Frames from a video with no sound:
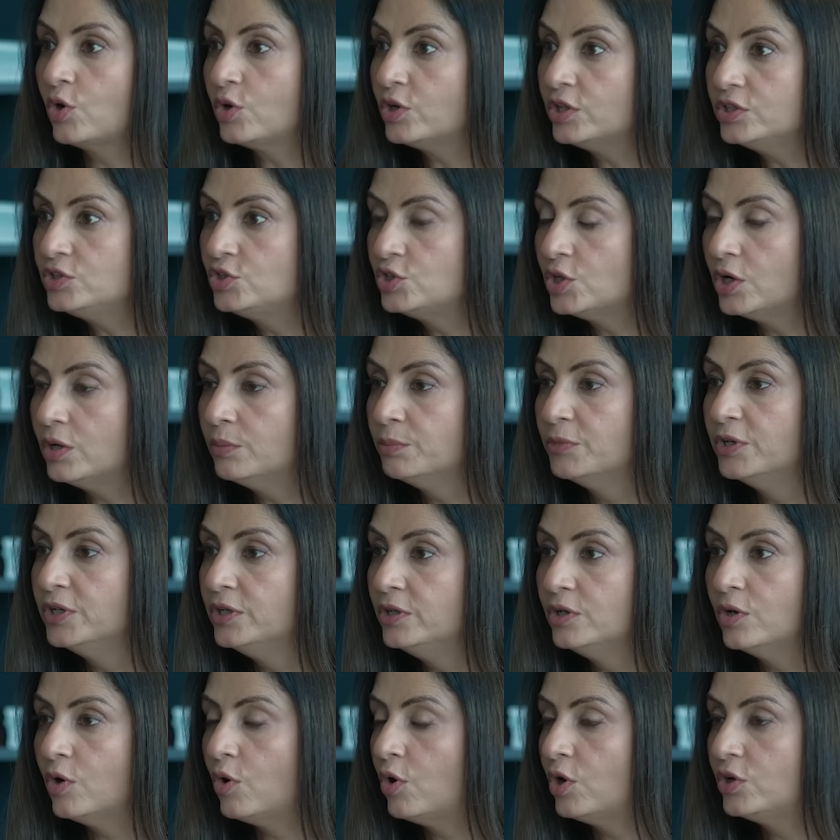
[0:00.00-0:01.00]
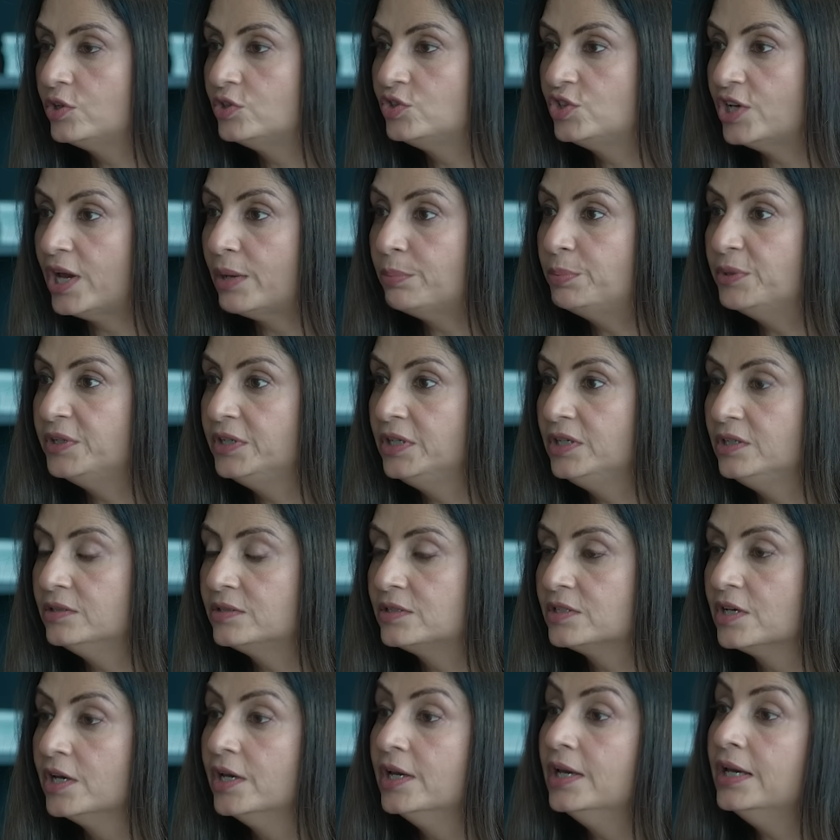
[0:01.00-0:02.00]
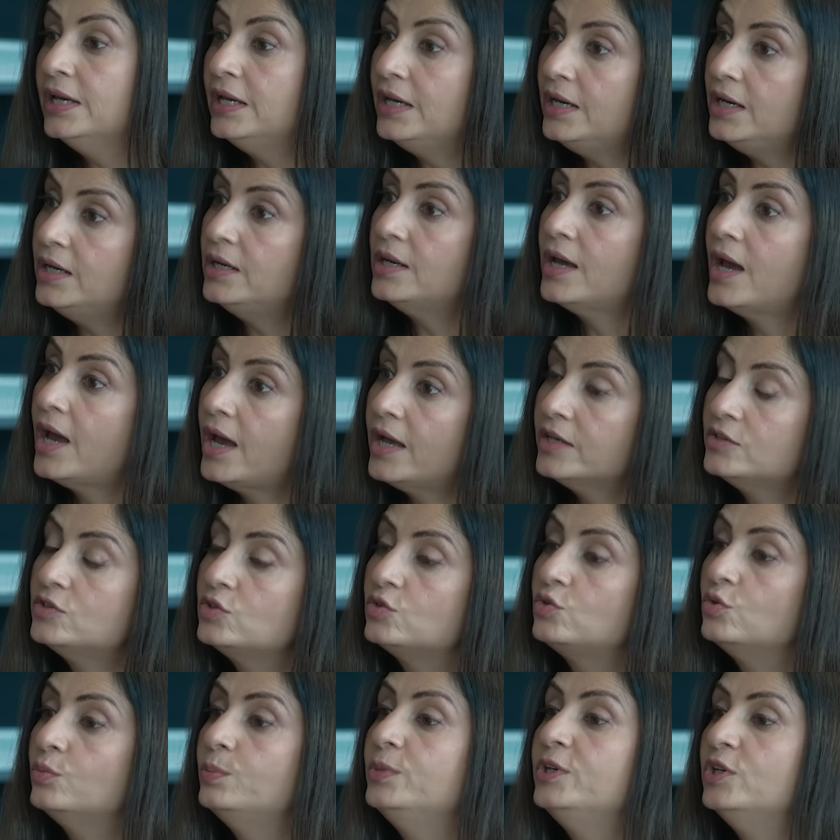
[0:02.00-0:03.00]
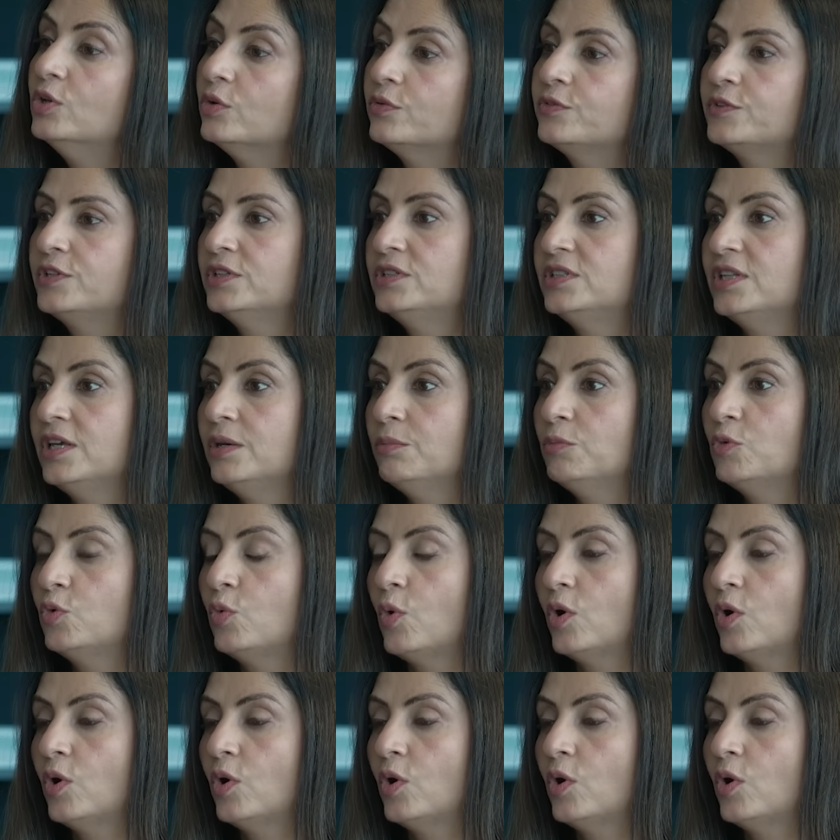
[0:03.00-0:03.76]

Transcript: or a German or Japanese, it has to be of the same